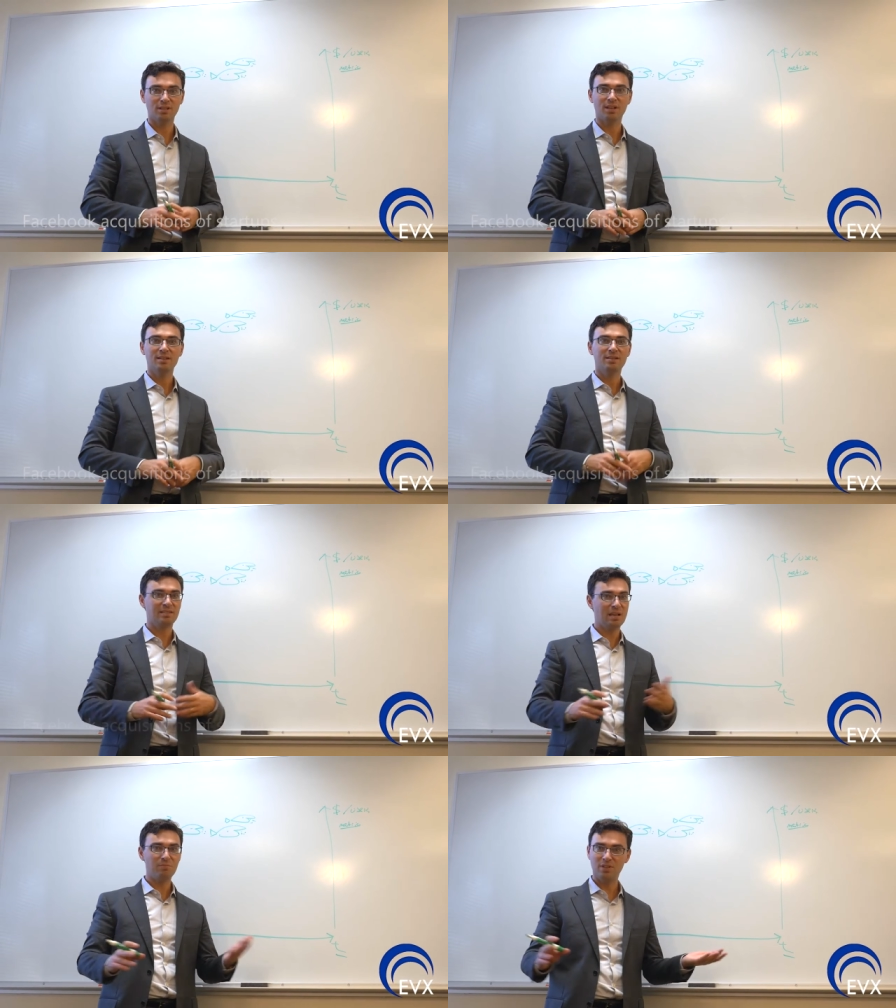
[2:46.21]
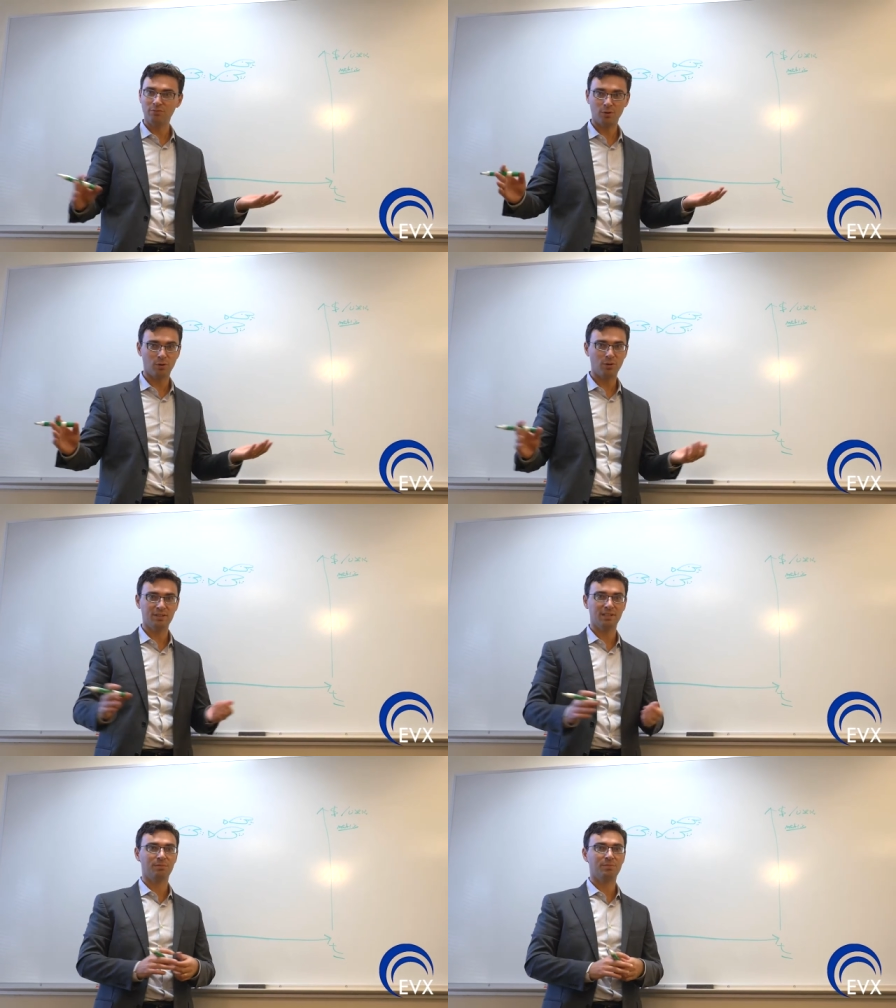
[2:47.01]
Mm. Same thing for all
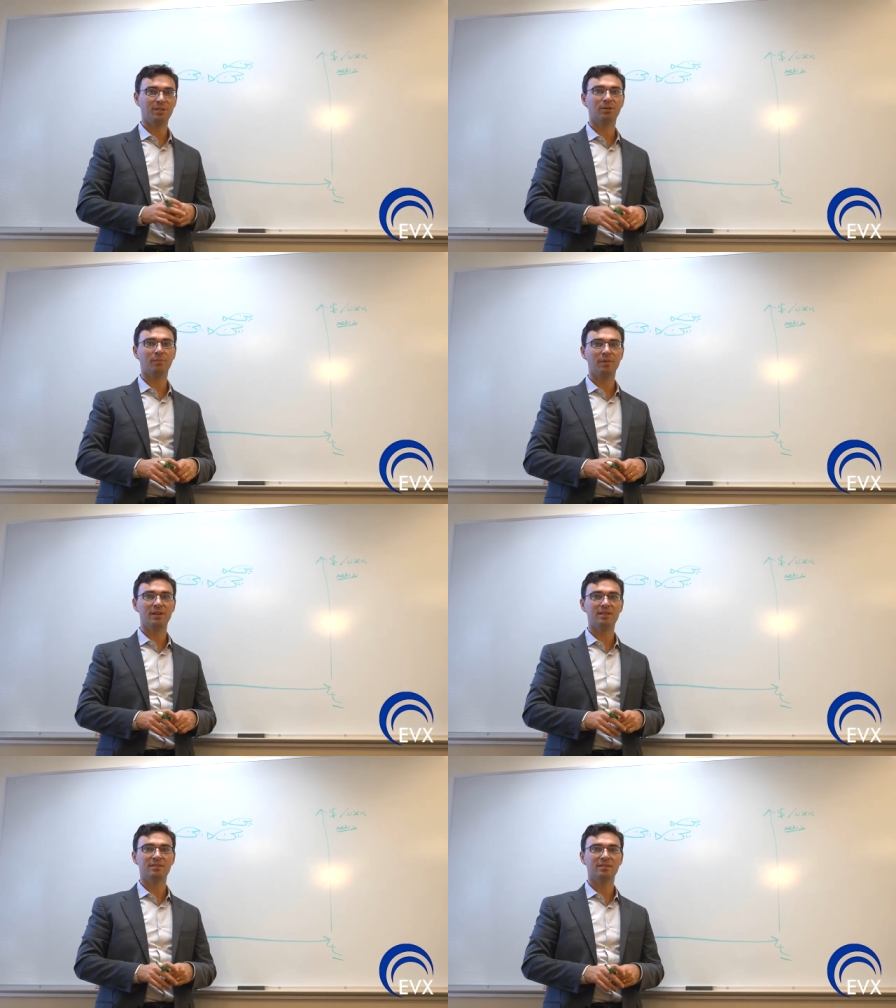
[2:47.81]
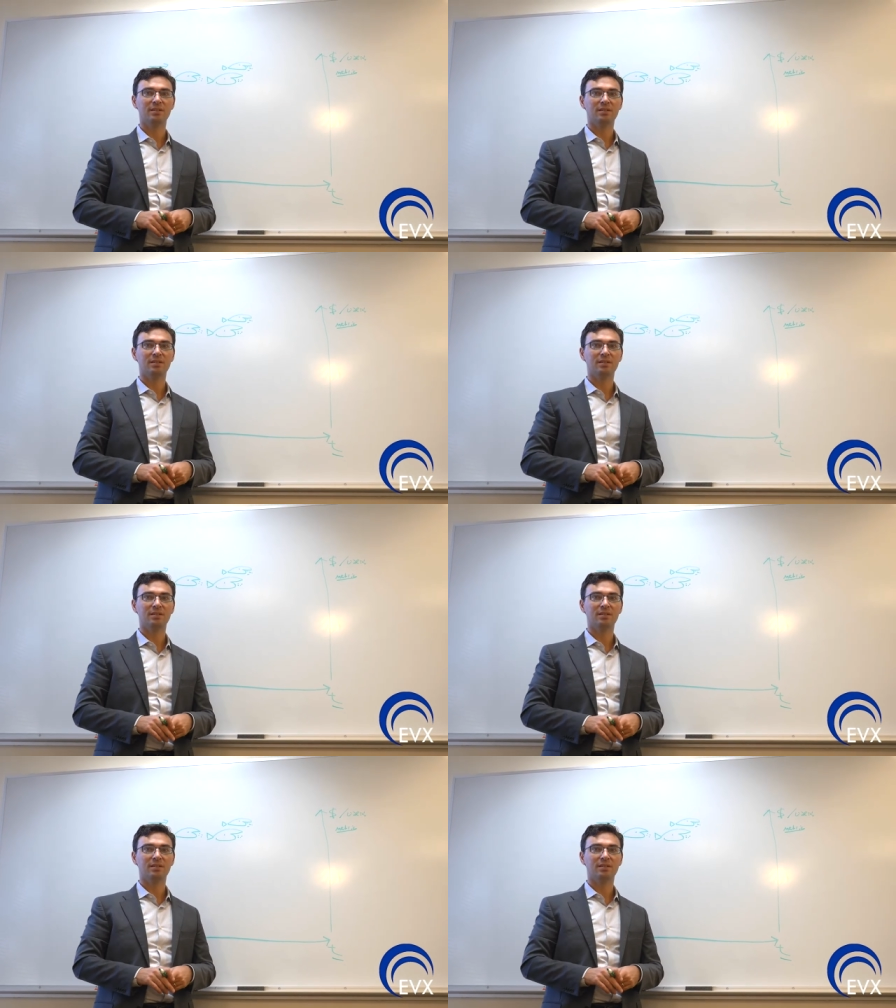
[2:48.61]
the other big companies.